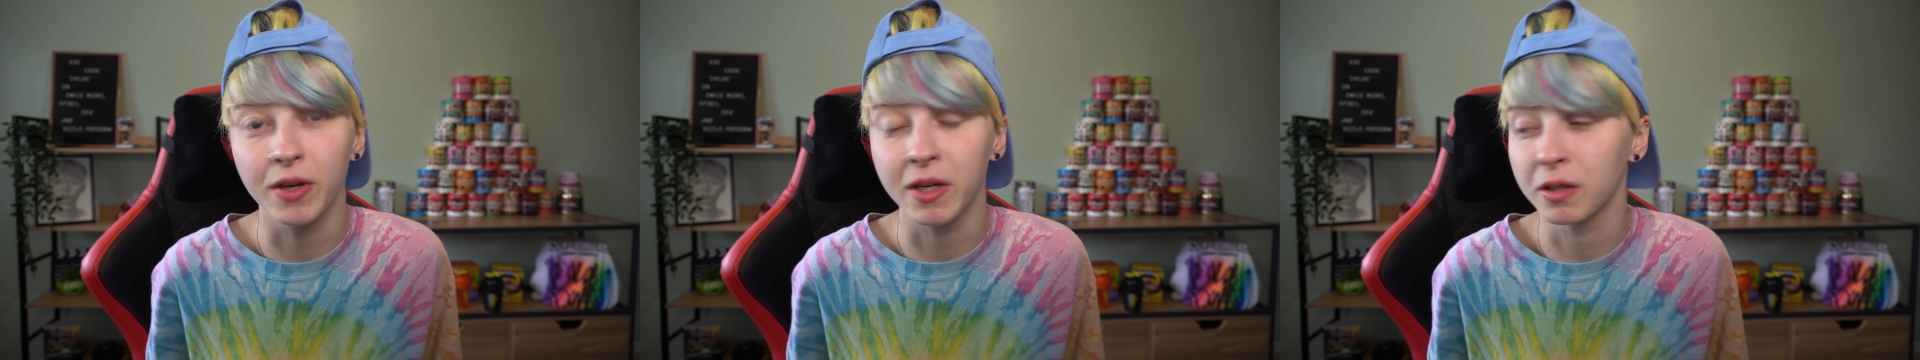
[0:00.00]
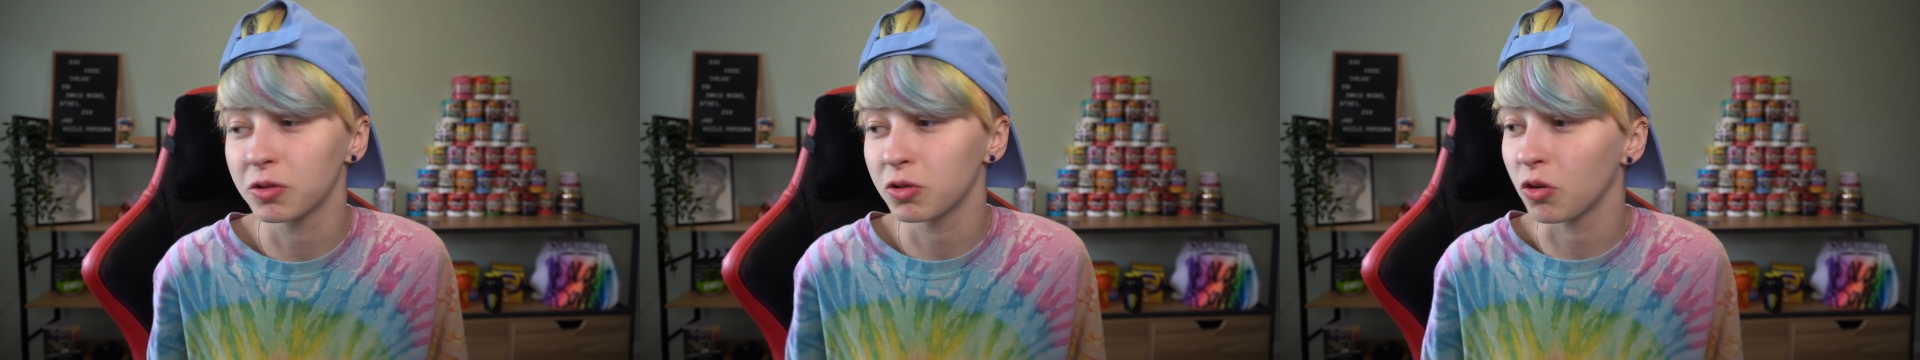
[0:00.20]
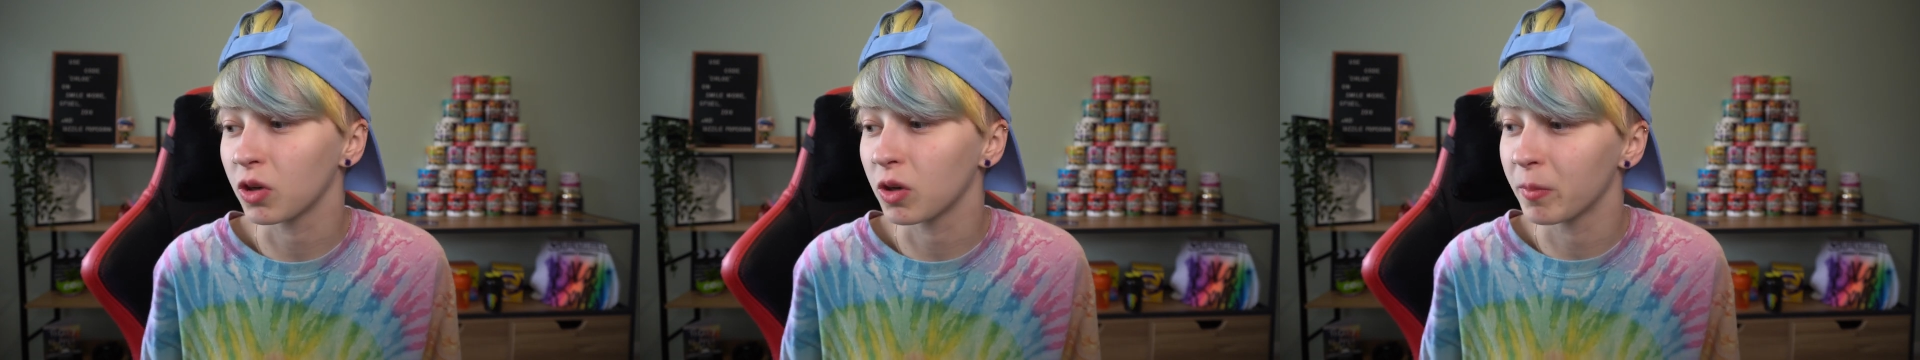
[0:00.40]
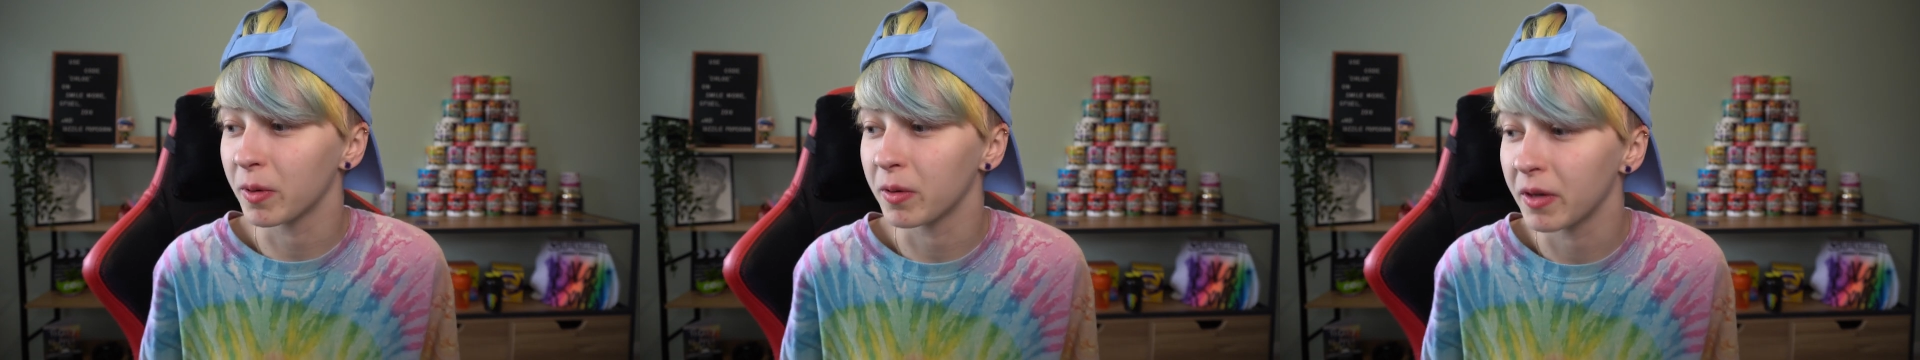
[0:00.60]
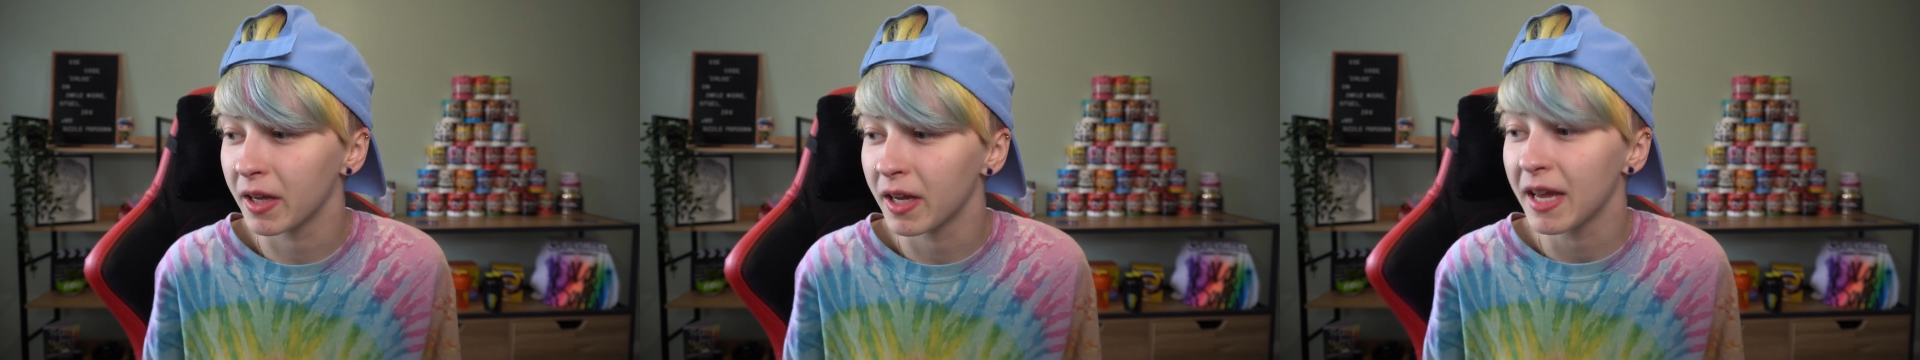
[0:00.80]
and I'll talk
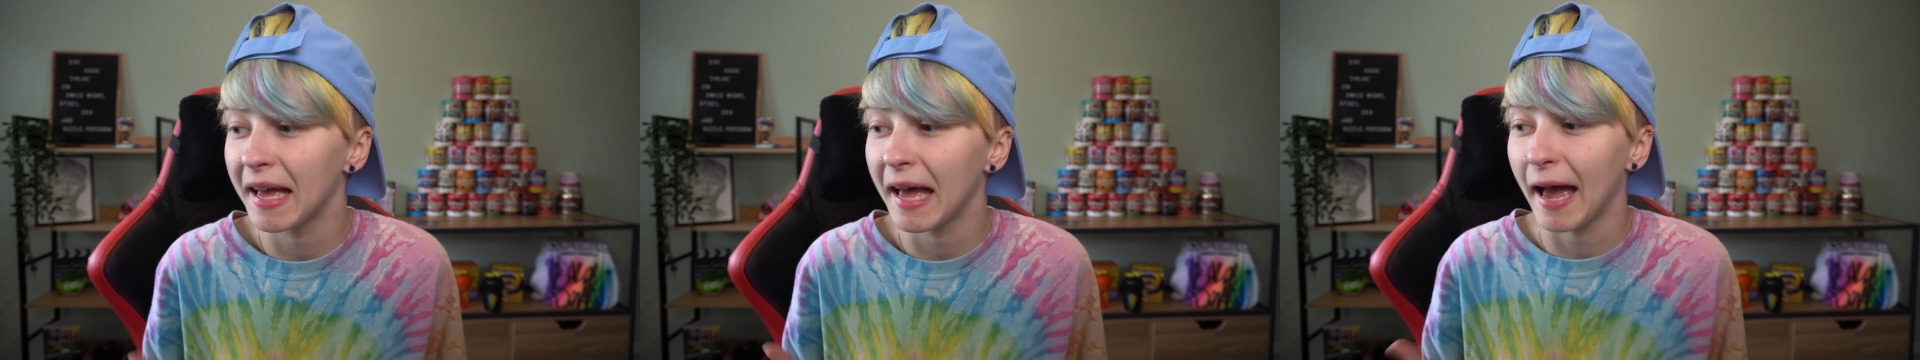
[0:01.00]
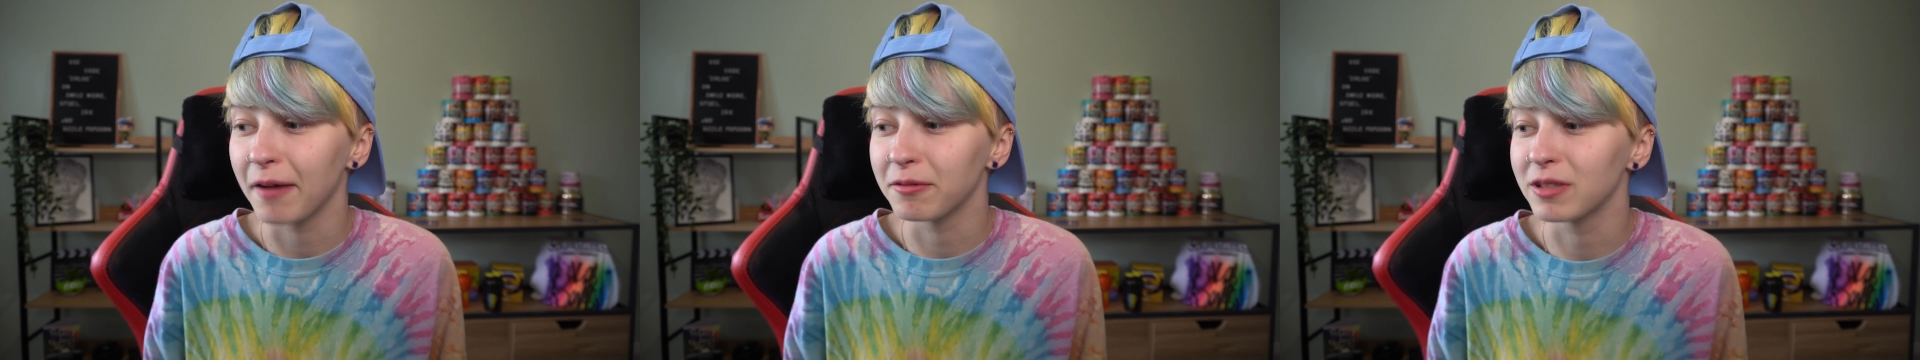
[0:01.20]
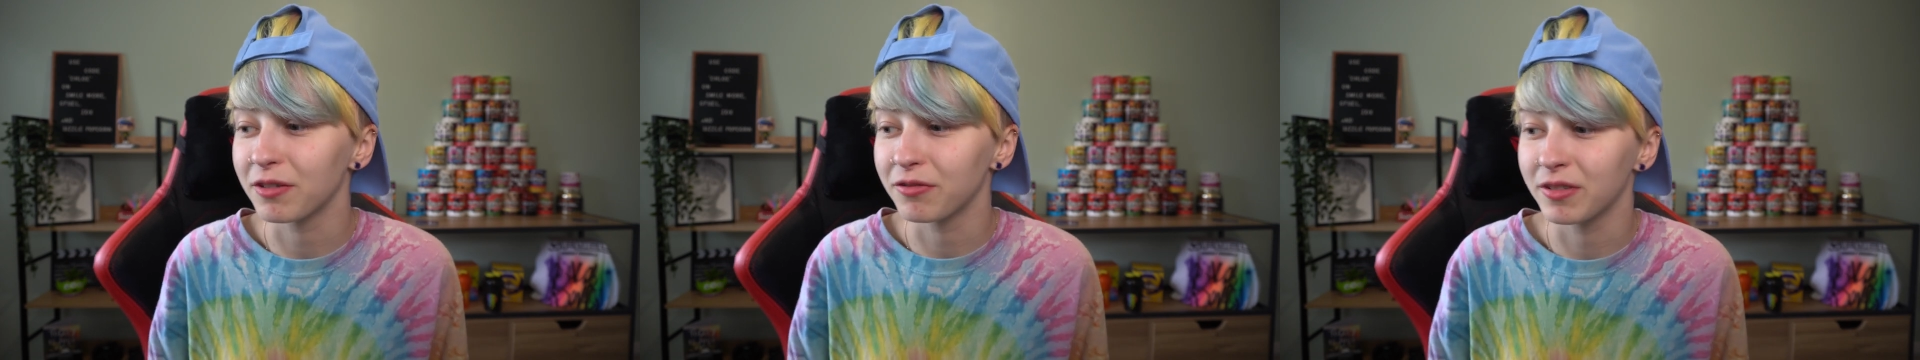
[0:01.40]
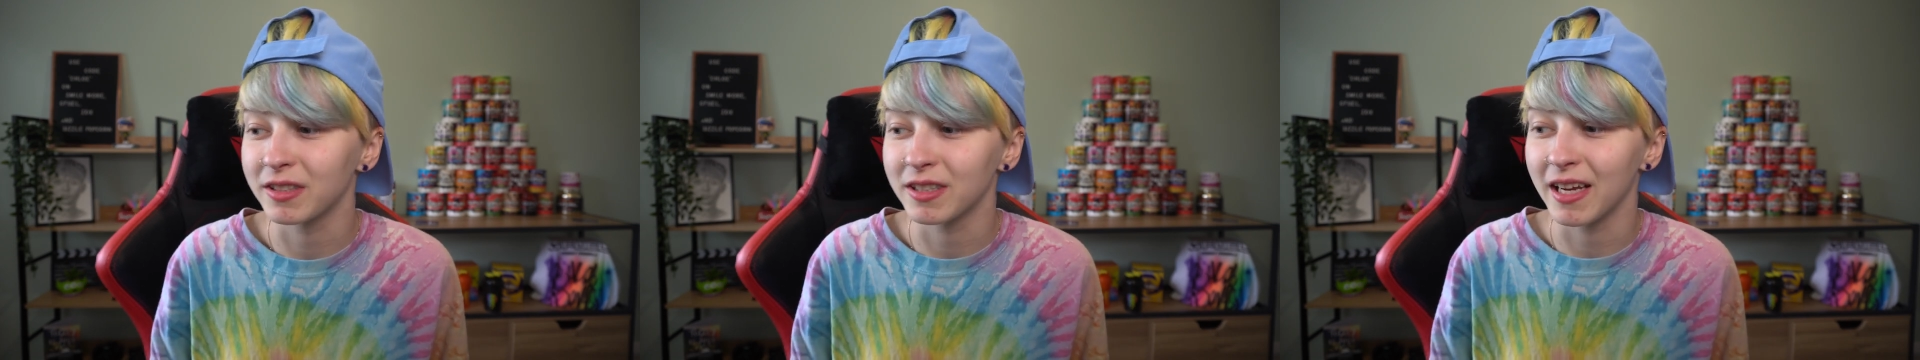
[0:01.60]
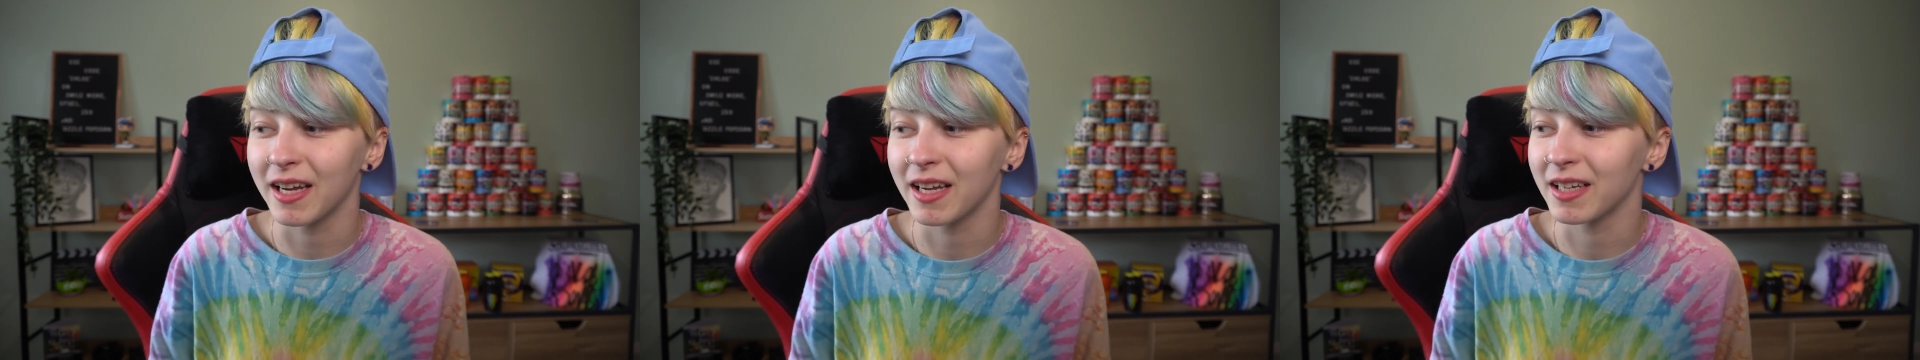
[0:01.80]
about it, how
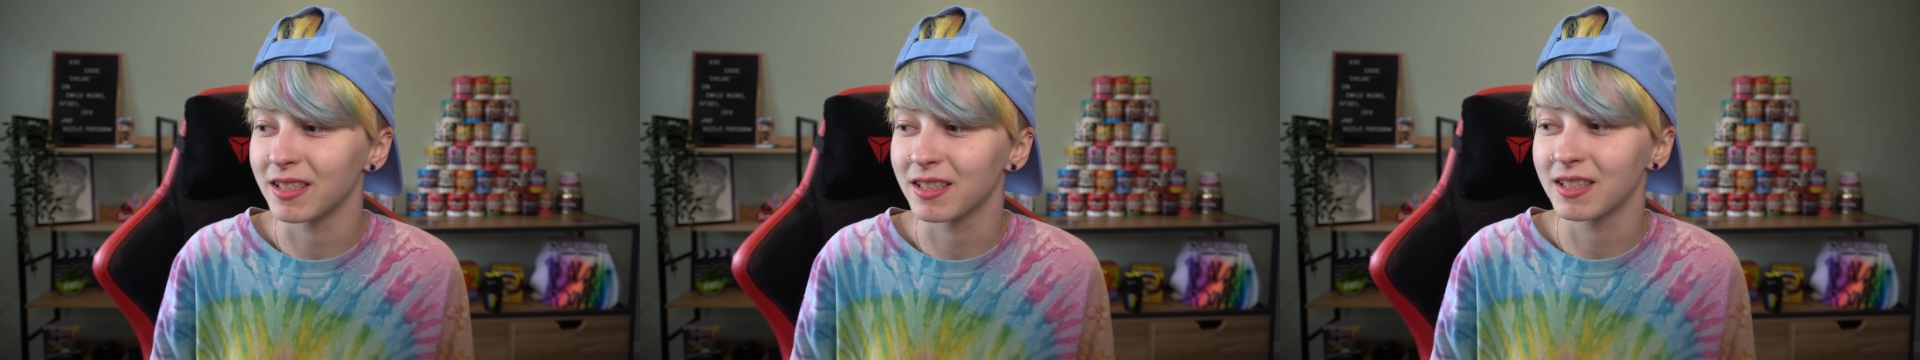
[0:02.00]
different it